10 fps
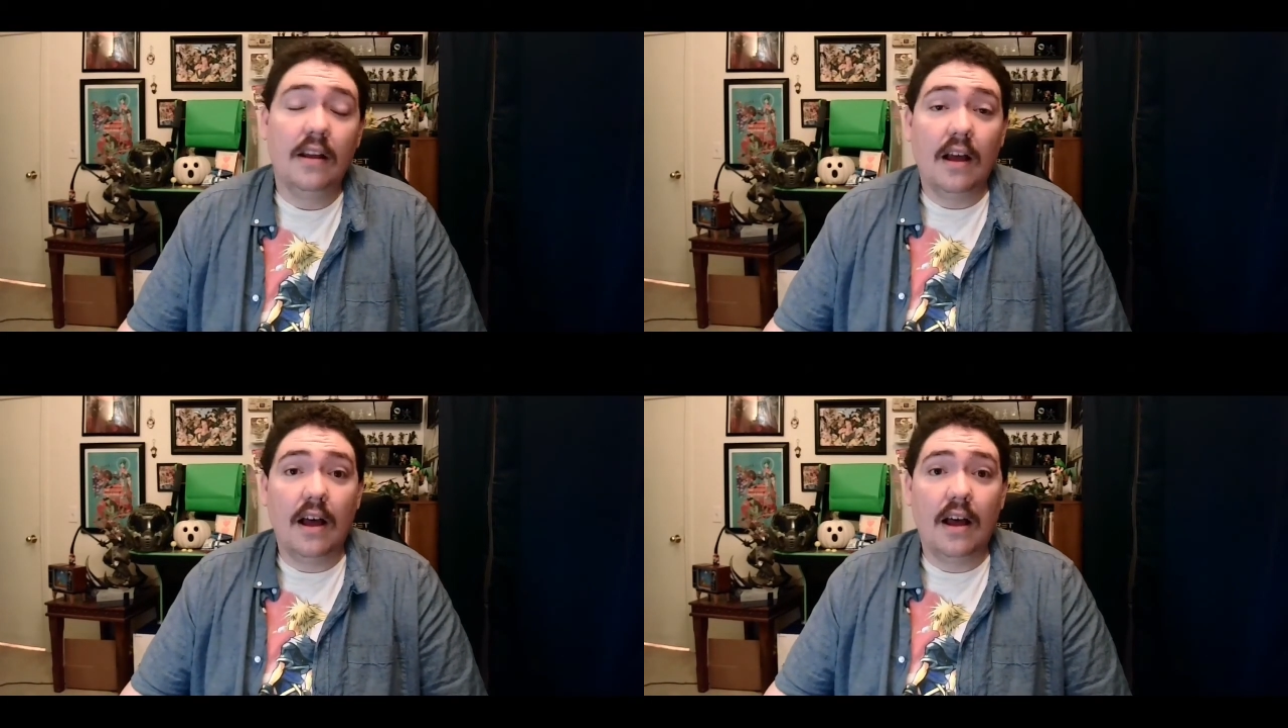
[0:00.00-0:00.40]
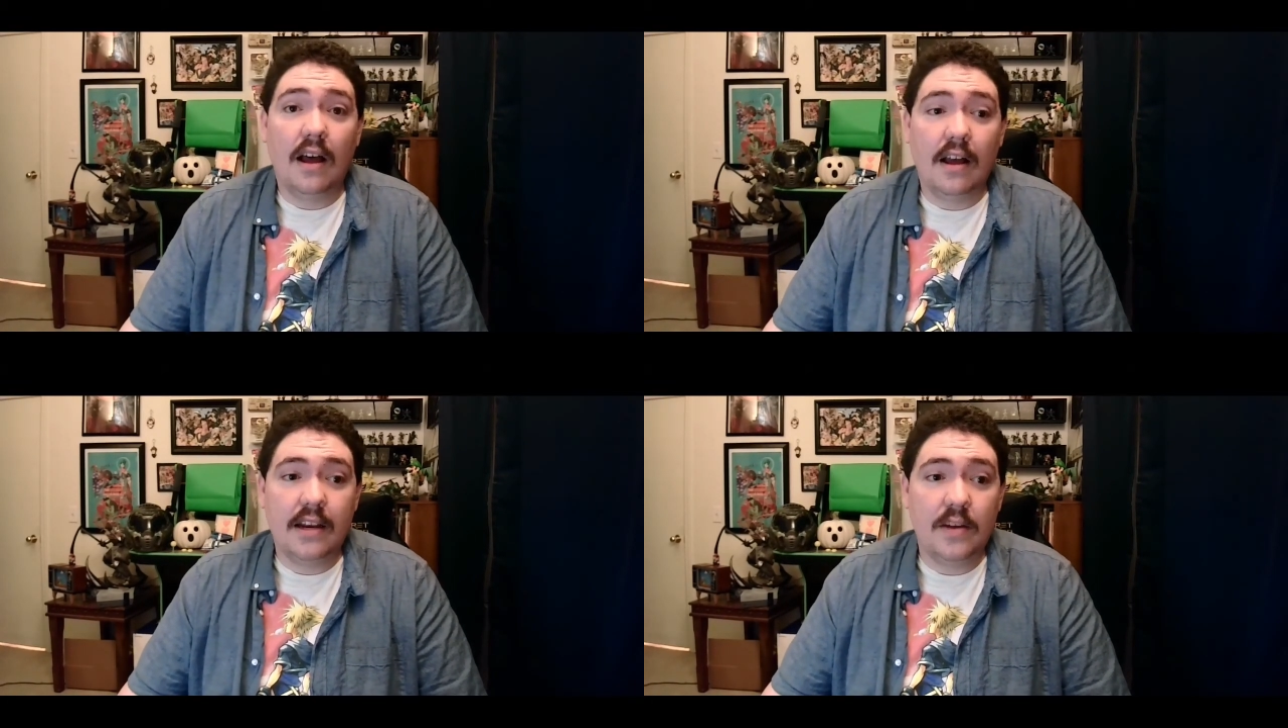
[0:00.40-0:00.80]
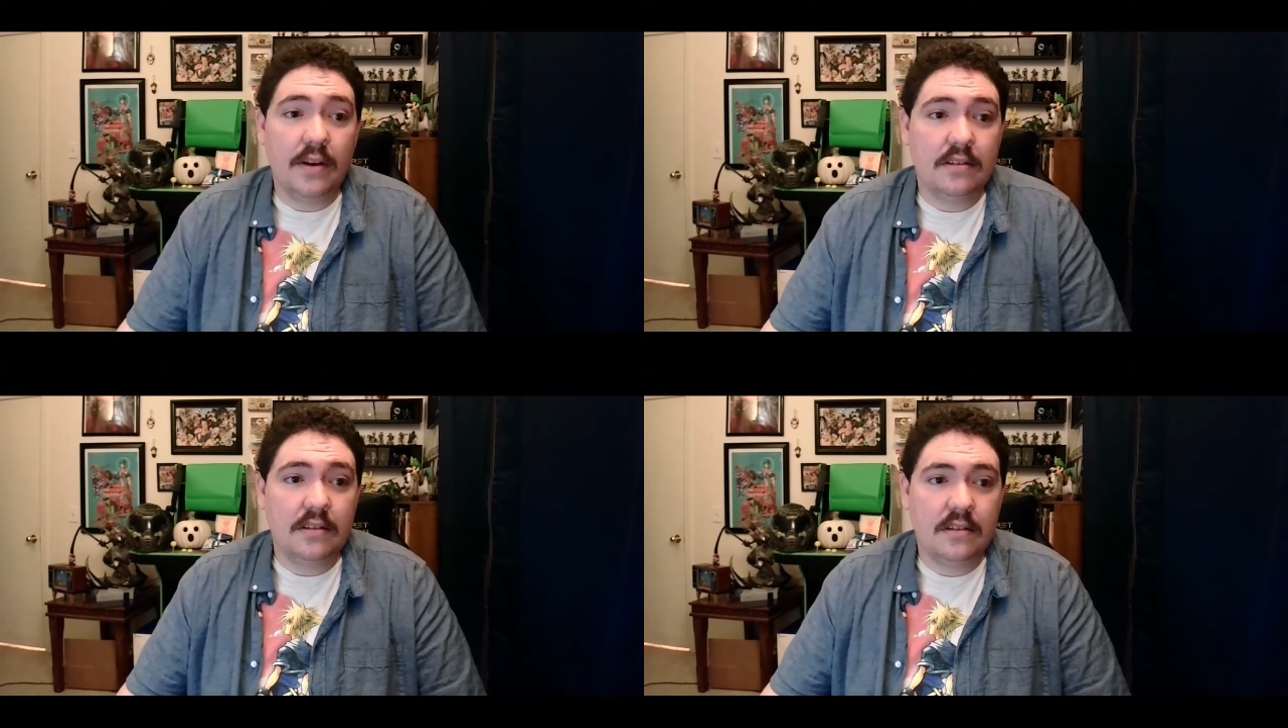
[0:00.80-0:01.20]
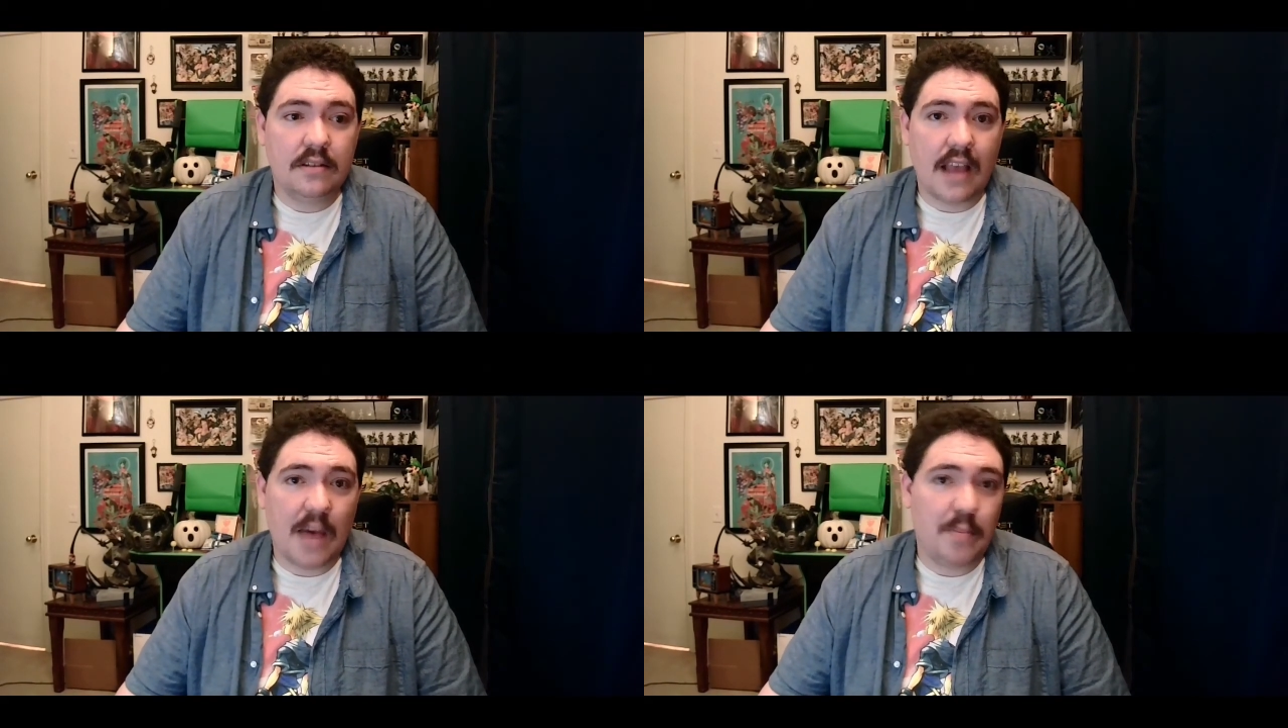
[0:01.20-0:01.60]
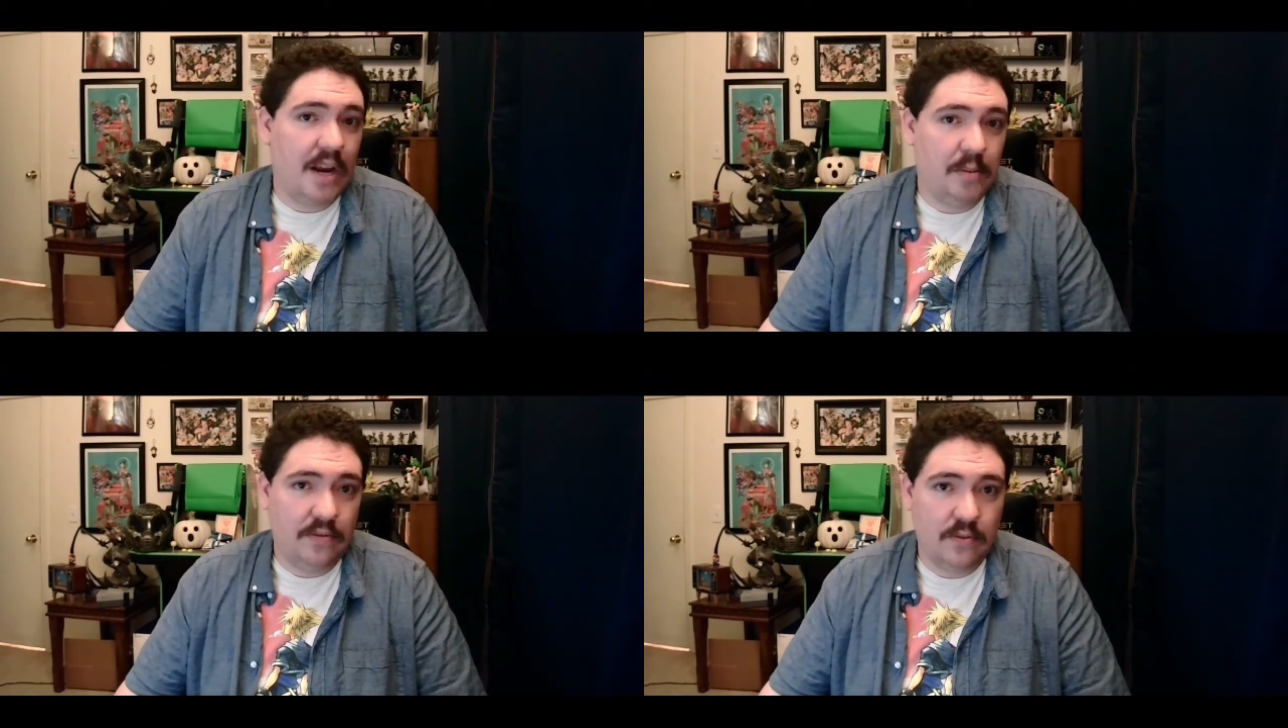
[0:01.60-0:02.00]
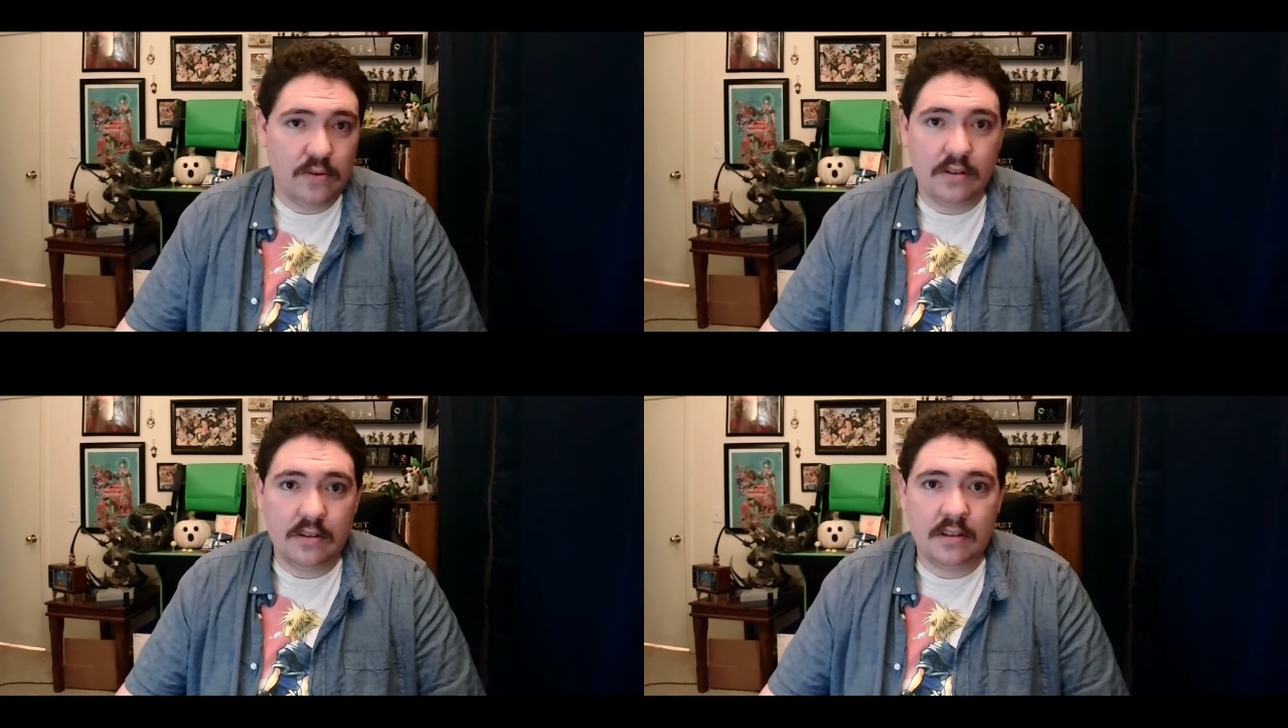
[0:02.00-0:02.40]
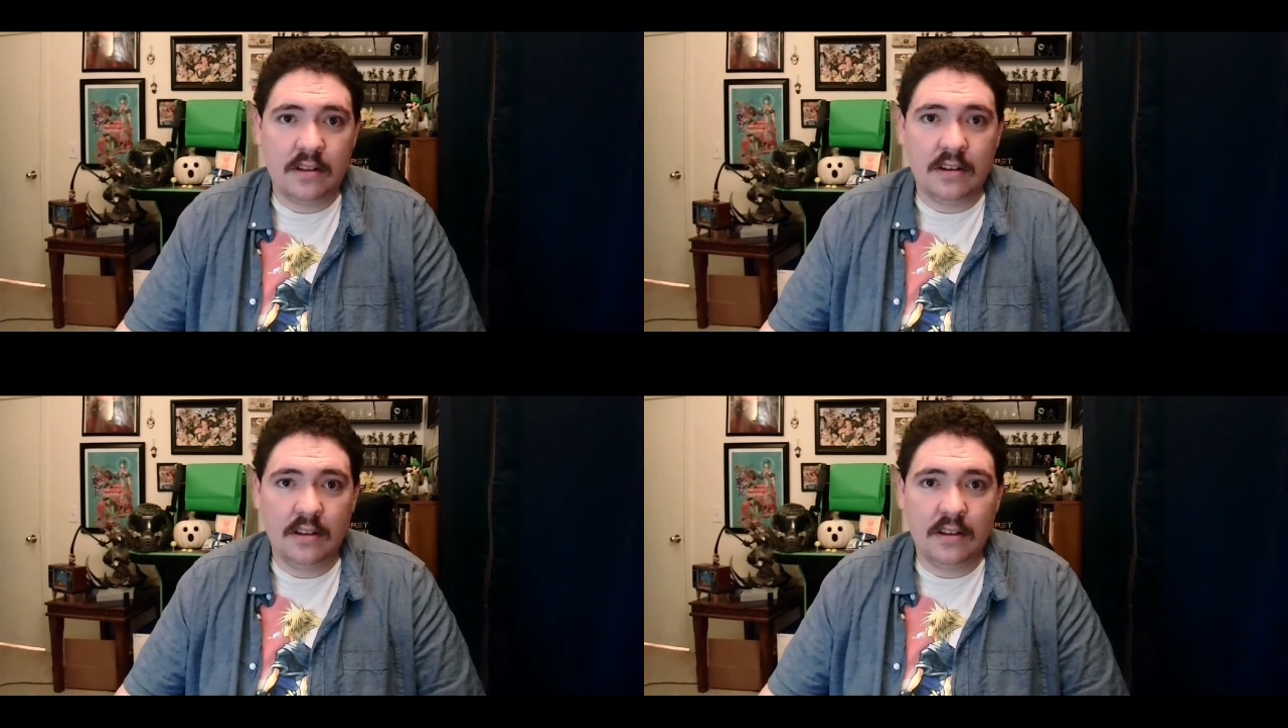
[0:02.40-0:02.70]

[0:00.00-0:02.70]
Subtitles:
Anyways, happy April Fools.